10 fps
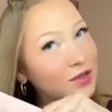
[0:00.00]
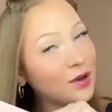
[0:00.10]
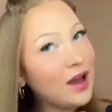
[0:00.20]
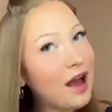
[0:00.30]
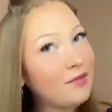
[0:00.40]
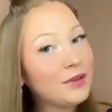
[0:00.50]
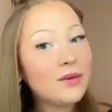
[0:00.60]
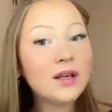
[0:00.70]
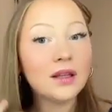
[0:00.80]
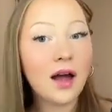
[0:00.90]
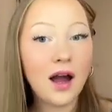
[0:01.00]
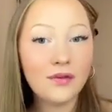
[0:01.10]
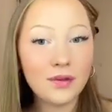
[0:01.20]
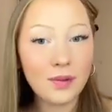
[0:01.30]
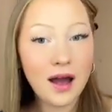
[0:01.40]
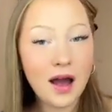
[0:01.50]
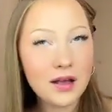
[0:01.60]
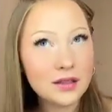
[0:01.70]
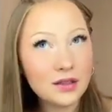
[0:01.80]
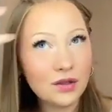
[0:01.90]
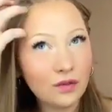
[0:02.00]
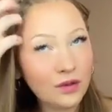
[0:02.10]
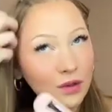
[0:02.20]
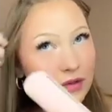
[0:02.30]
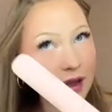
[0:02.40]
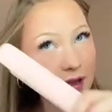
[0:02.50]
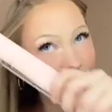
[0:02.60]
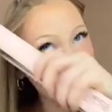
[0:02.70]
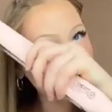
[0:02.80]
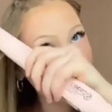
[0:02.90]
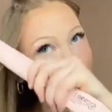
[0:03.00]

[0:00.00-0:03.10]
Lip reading: so I have been going live the past few nights,